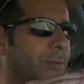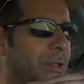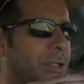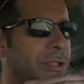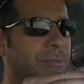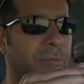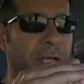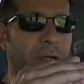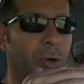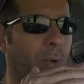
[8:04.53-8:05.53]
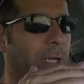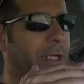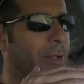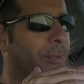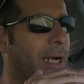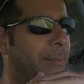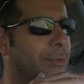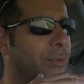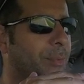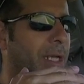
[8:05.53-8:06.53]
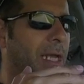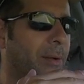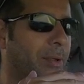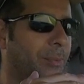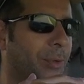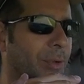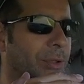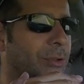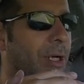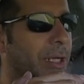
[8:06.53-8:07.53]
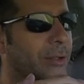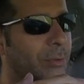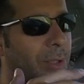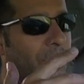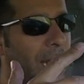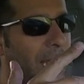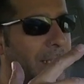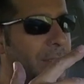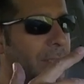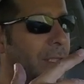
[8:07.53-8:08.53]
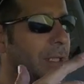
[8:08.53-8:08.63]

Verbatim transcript: which then you'll run into problems with being able to pull the truck into a garage,